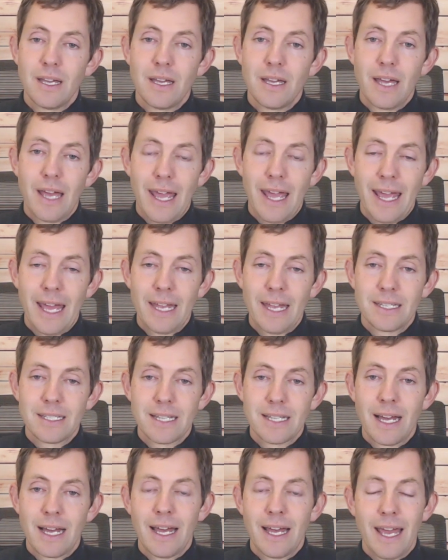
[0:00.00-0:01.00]
And
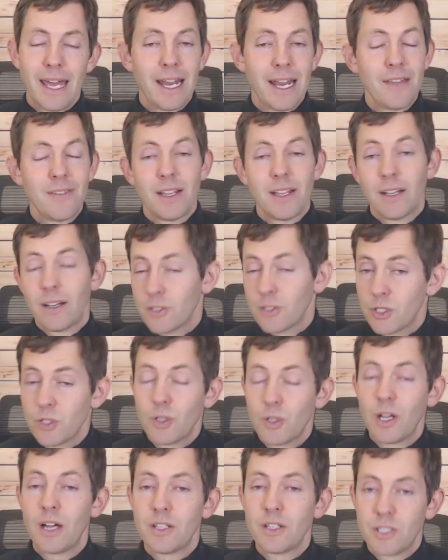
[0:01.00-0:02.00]
I think also
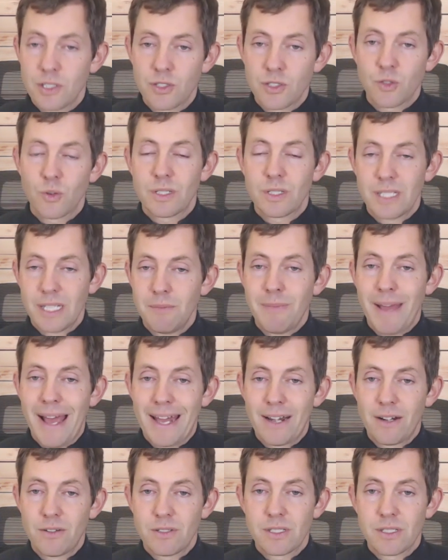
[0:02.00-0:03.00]
conscious sourcing
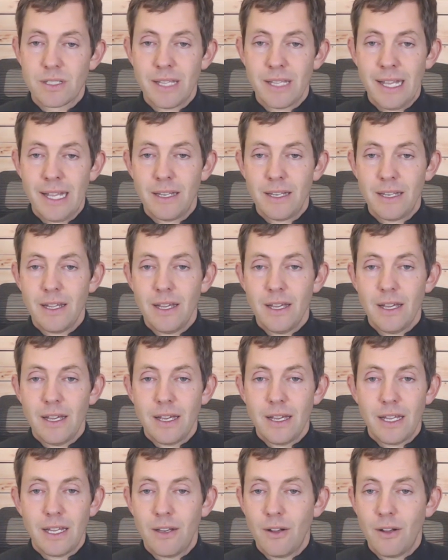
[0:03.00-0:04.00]
matters, that,
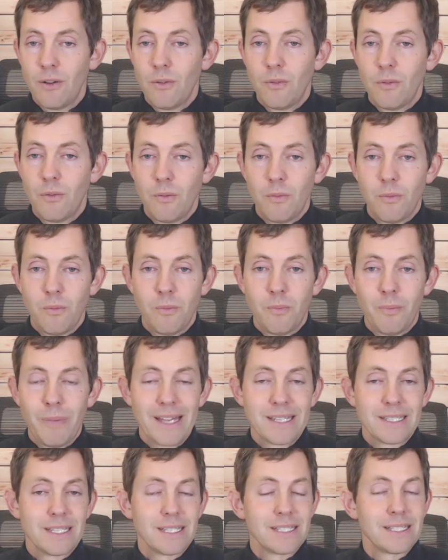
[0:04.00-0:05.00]

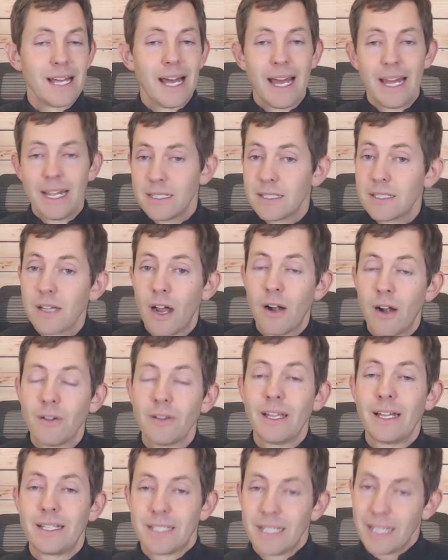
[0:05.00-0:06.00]
pesticides are
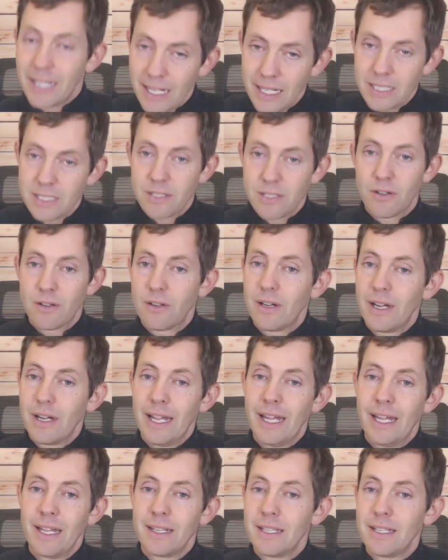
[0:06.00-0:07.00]
linked to cancer
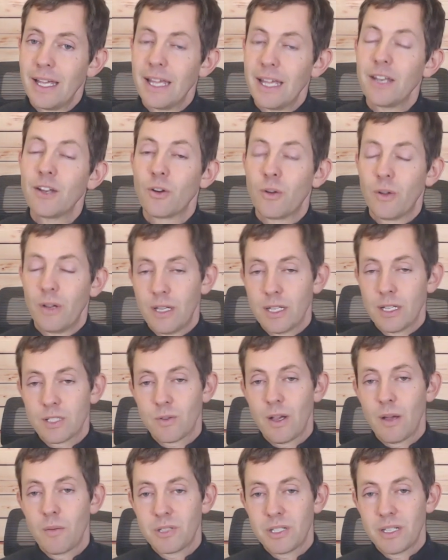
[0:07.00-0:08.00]
and endocrine
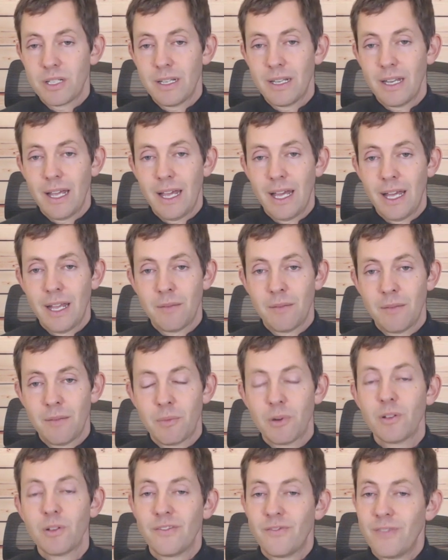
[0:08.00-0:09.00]
disruption and
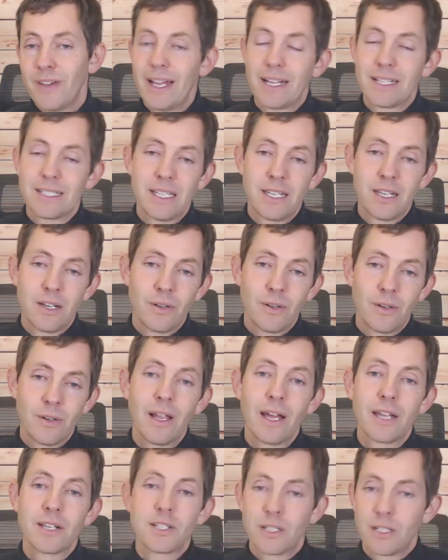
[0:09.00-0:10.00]
birth defects and
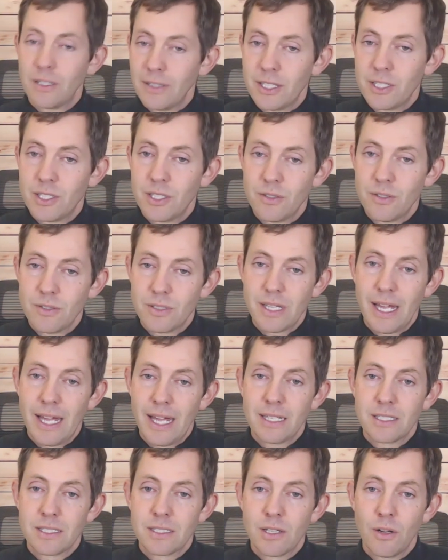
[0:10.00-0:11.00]
neurological issues.
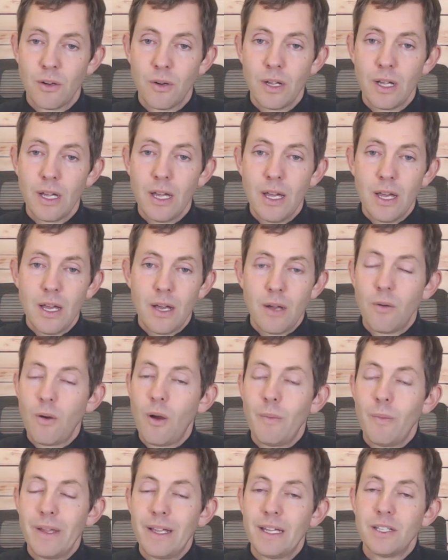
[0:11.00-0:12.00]
And so
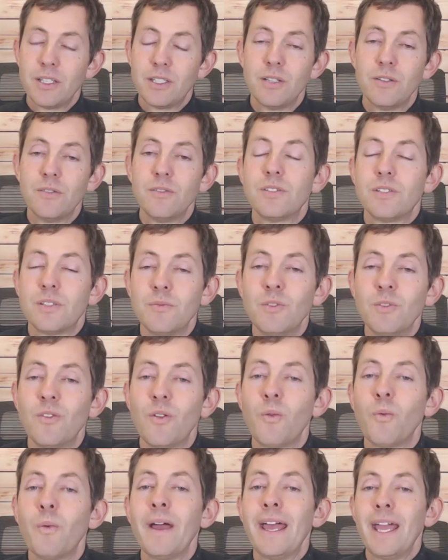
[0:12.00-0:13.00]
when we can choose to move
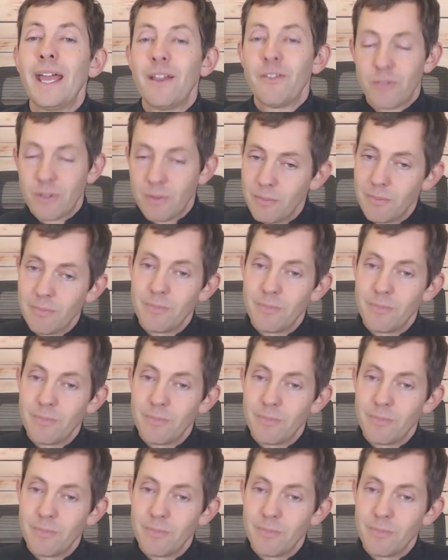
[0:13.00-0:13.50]
away from